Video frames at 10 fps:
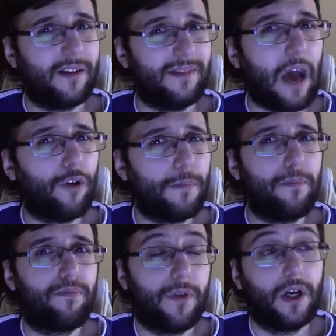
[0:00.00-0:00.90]
That would be,
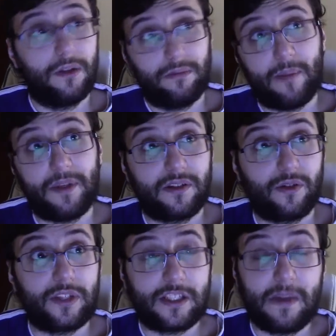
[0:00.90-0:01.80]
I mean,
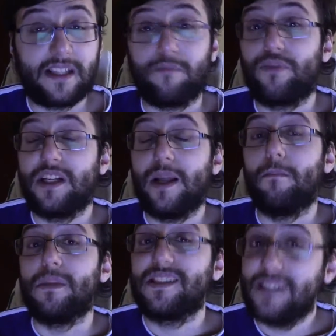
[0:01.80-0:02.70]
Sony has made some pretty
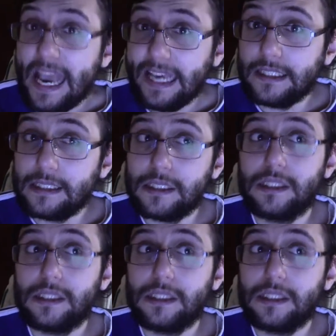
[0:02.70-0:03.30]
dumb mistakes,